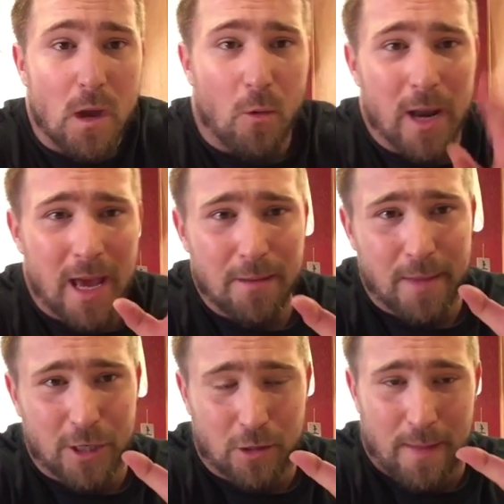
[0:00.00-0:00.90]
I went ahead and
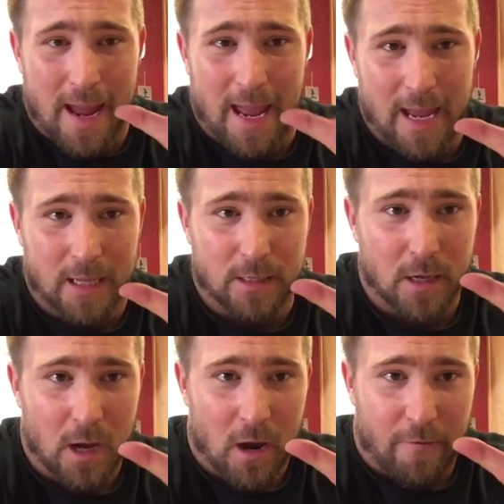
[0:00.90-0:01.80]
measured my hands.
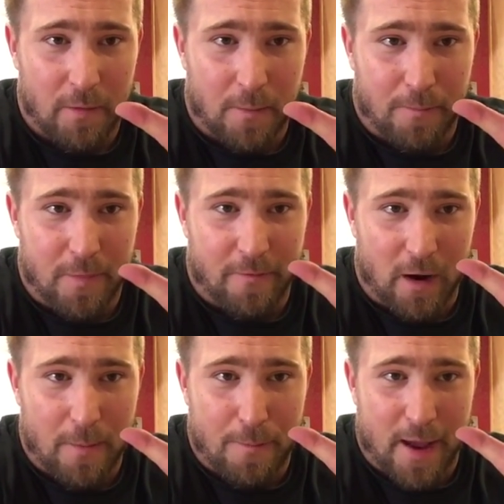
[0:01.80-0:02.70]
From the
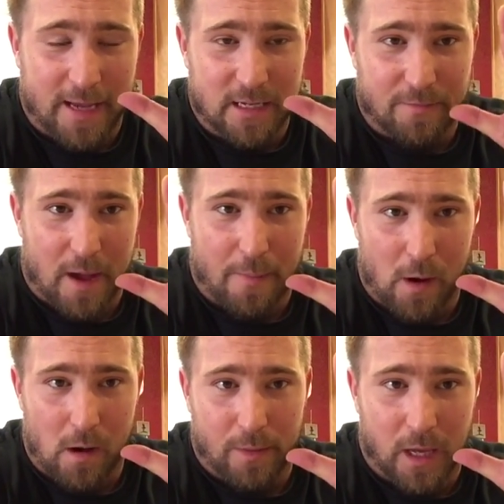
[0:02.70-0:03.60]
very base of my
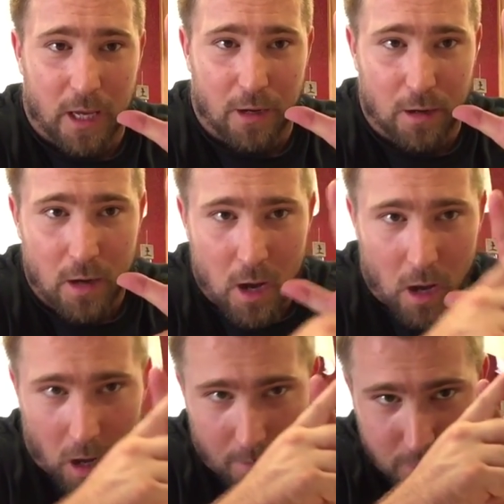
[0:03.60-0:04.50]
palm here
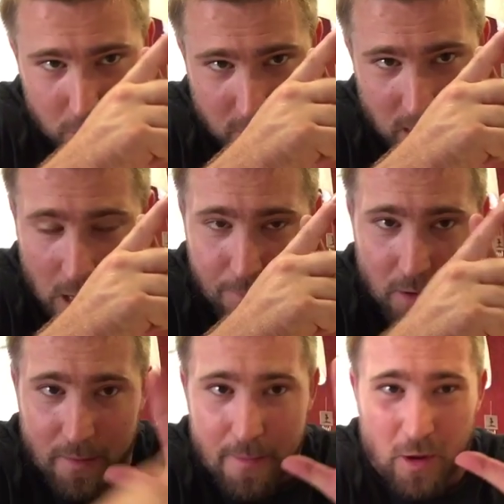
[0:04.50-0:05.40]
up to the tip
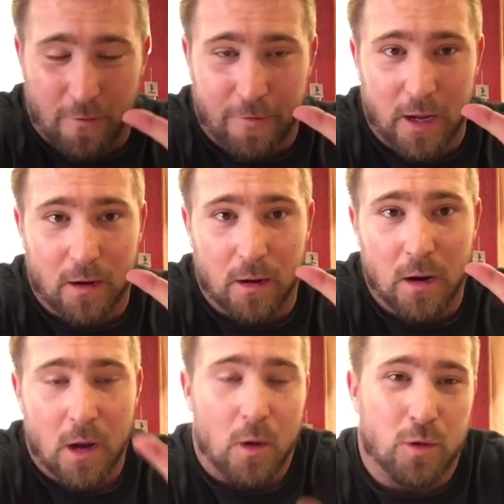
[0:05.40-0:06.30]
of my middle
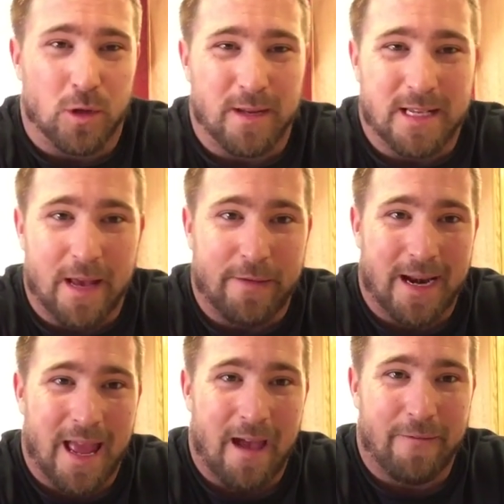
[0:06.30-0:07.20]
finger was only
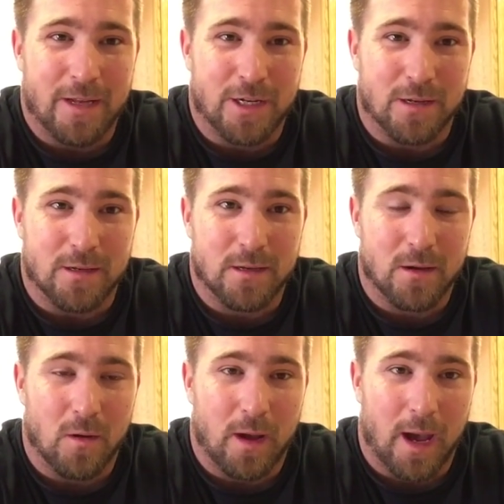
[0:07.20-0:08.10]
7.5 inches,
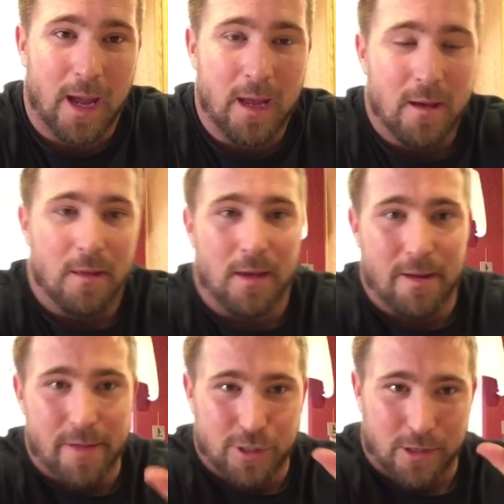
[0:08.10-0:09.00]
okay? Then
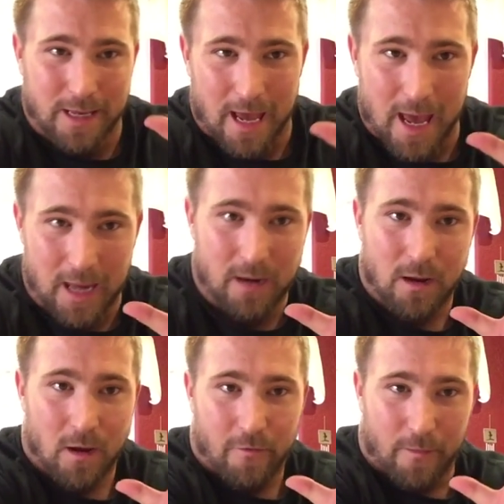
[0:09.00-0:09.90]
I measured
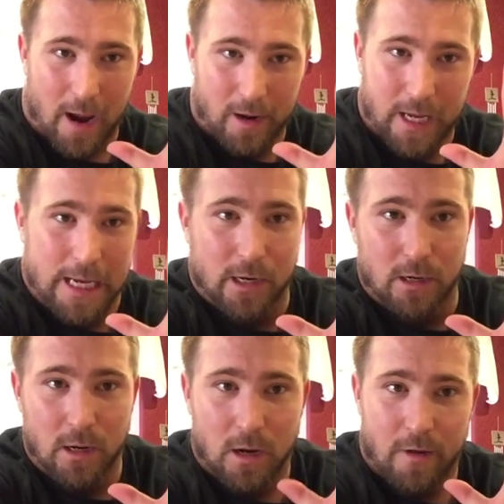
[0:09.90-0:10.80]
again from out
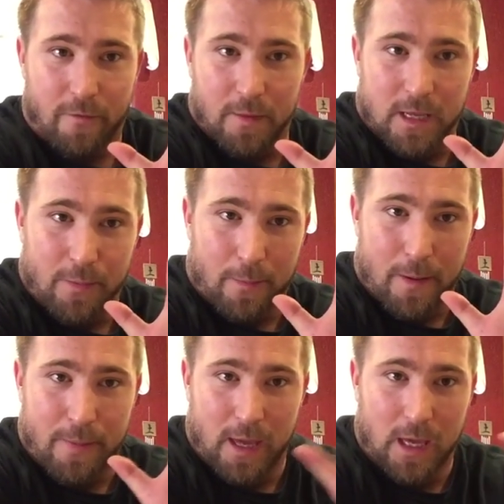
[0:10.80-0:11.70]
here, from the tip of
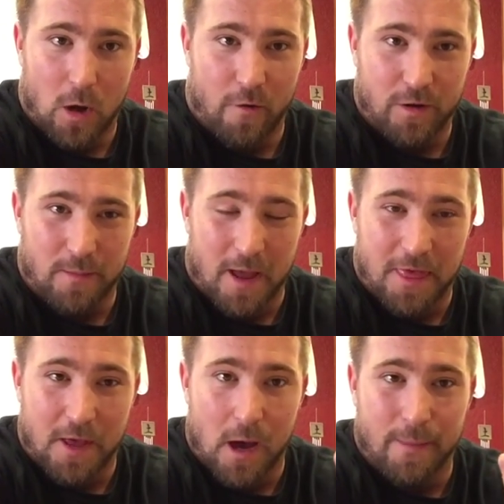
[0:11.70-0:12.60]
my pinky over to my
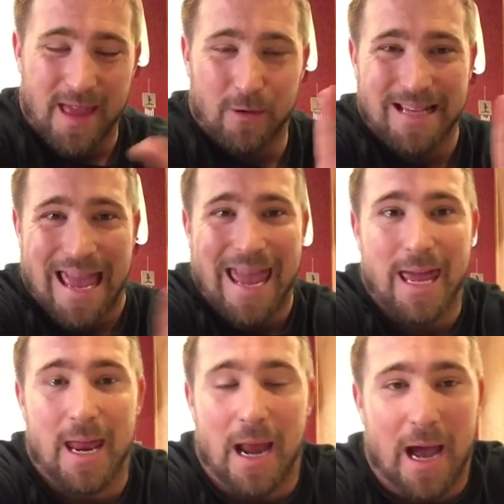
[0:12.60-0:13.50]
thumb, and that was
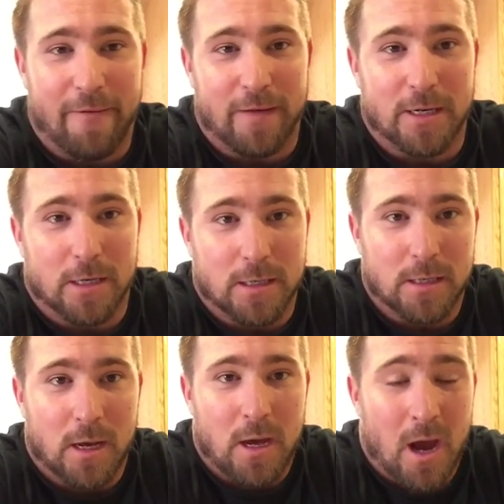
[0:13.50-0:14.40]
8.5
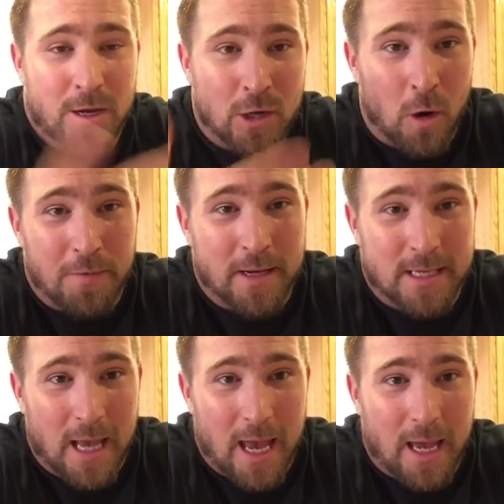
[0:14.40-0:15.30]
inches. And you know what they
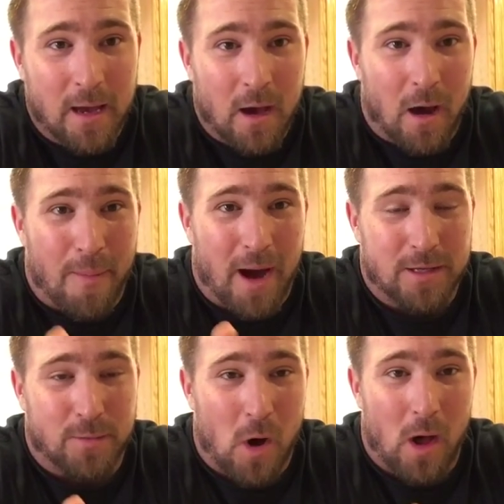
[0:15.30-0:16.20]
say
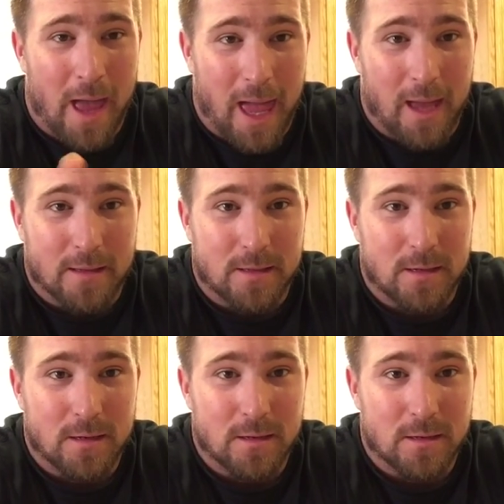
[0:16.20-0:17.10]
about small hands?